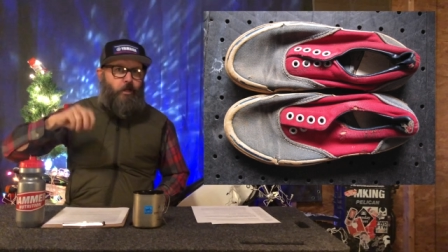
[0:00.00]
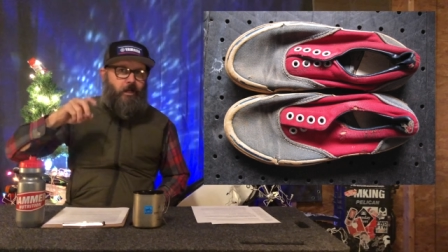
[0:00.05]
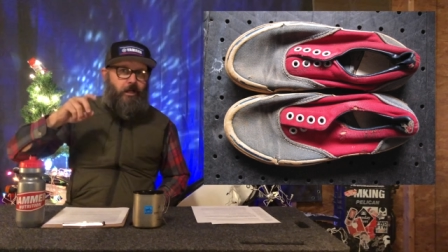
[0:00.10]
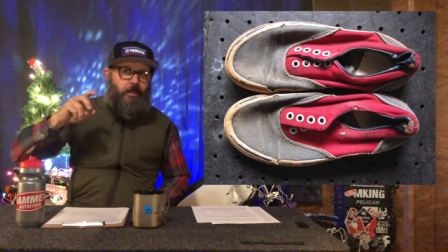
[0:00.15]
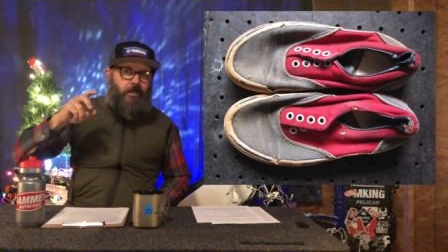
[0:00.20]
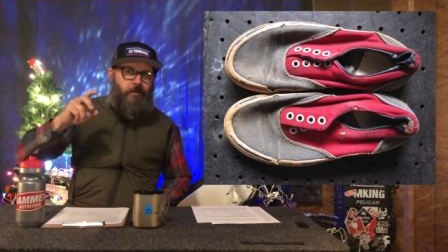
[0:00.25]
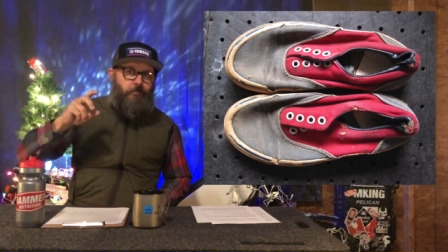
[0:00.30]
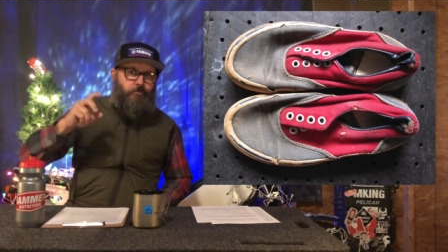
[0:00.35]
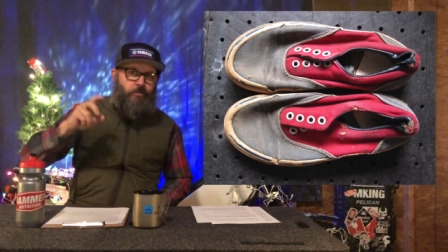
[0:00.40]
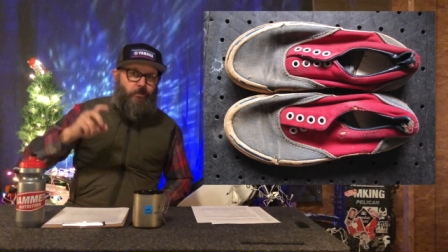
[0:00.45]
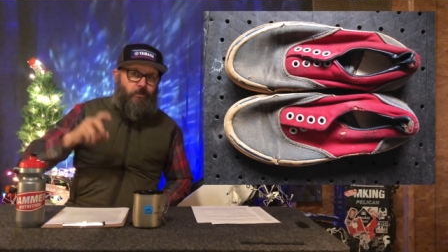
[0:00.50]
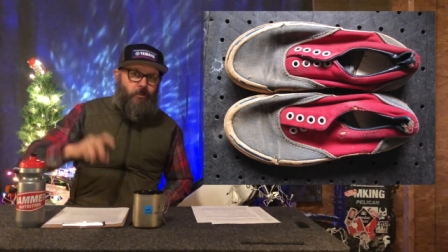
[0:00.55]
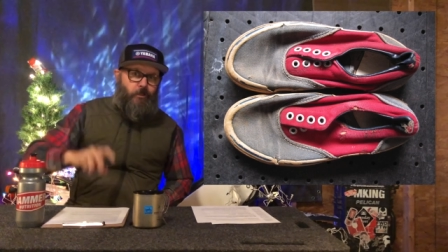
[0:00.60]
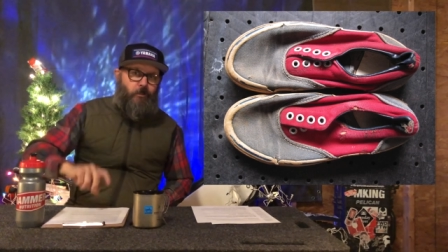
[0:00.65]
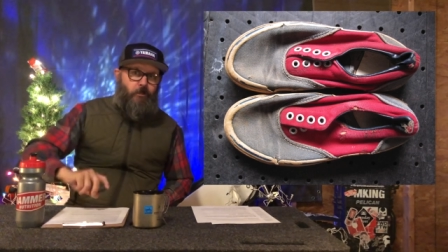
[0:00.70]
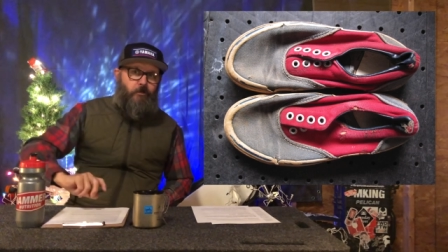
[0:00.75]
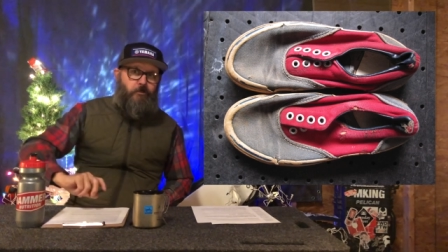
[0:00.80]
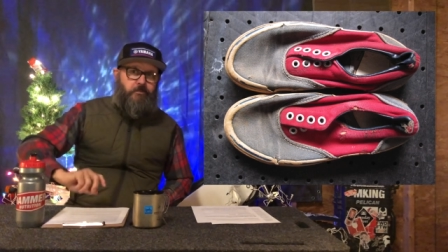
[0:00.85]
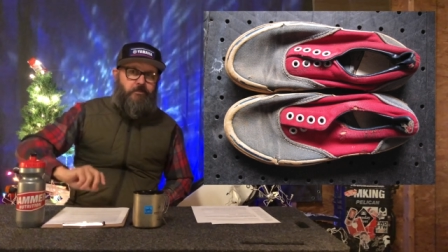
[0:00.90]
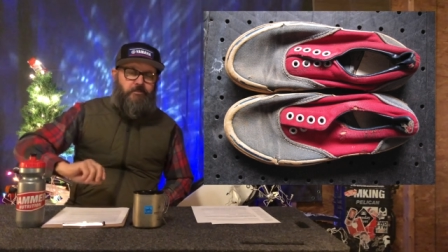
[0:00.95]
I
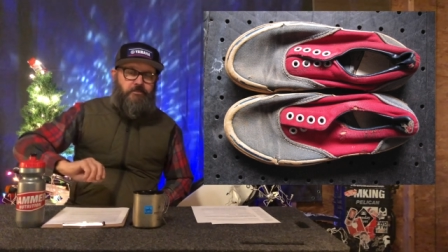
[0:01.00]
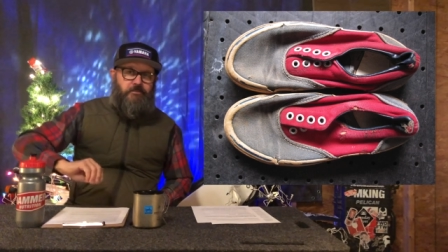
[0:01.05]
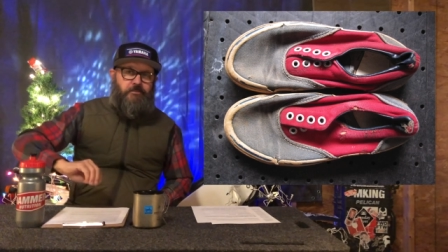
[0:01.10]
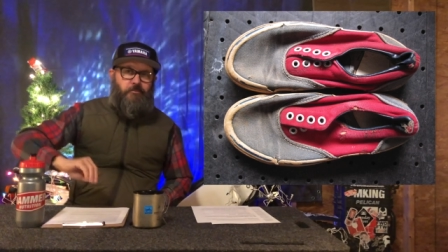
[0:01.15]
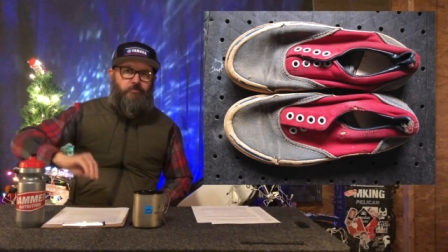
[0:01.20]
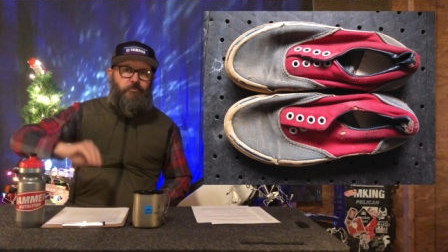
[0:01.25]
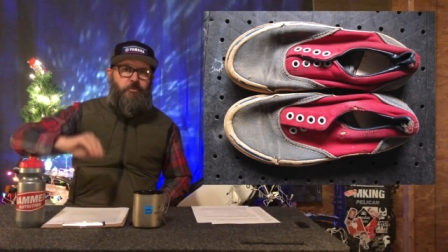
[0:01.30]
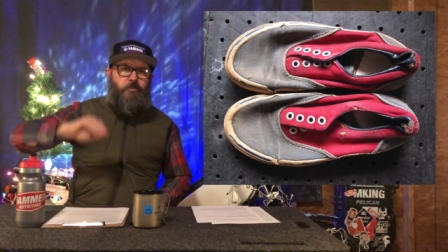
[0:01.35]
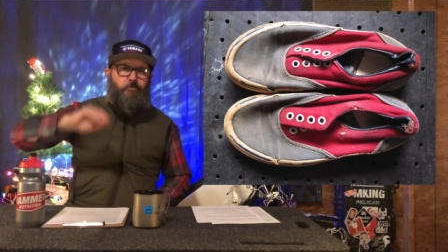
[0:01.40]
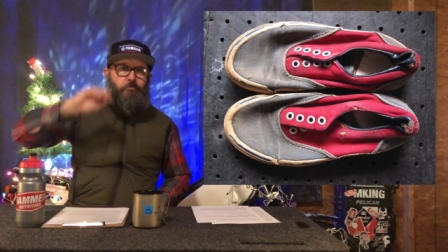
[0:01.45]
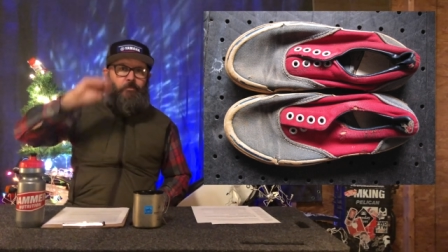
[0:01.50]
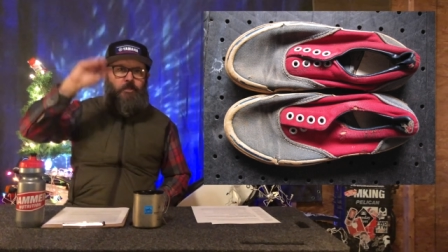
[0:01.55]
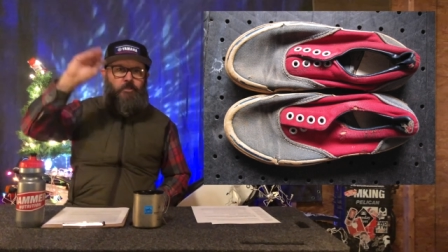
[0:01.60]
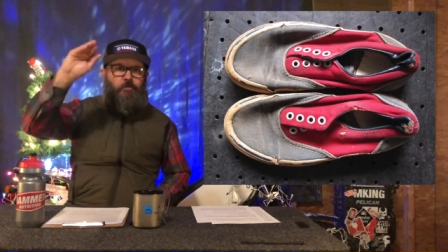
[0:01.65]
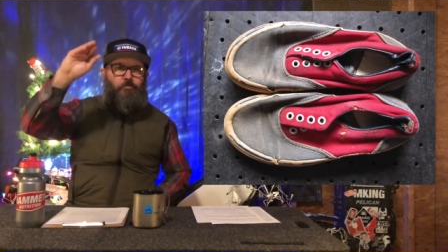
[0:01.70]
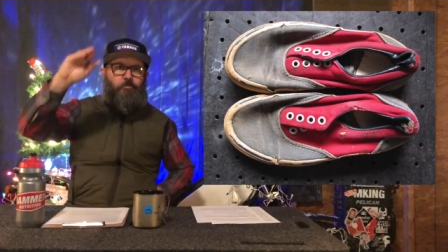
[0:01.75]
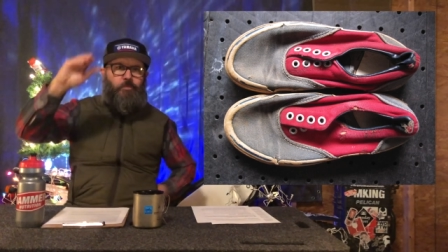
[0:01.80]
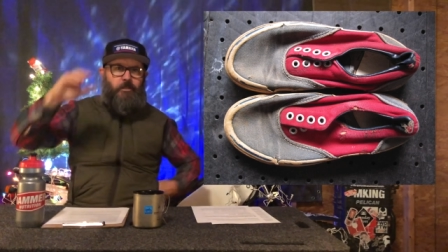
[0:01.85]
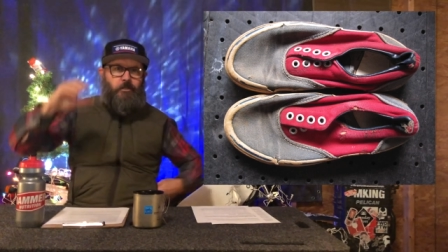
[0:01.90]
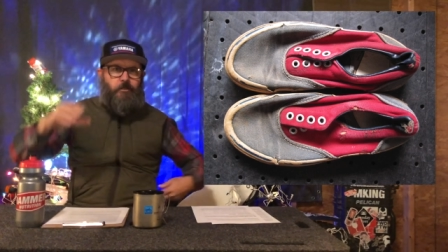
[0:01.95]
belonged to something
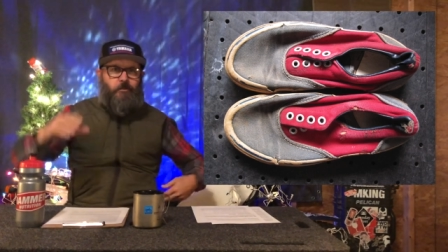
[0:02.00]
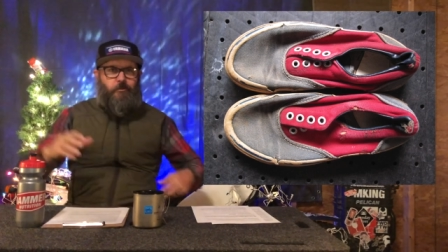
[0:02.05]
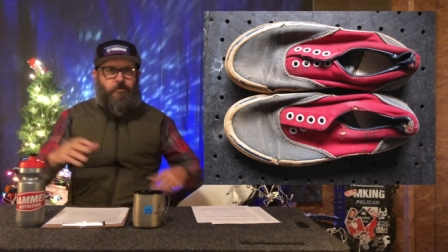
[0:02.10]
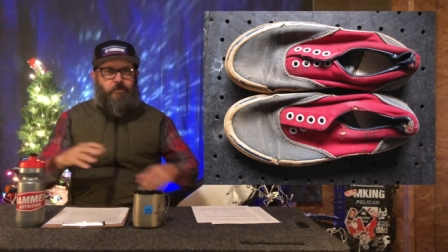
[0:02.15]
much bigger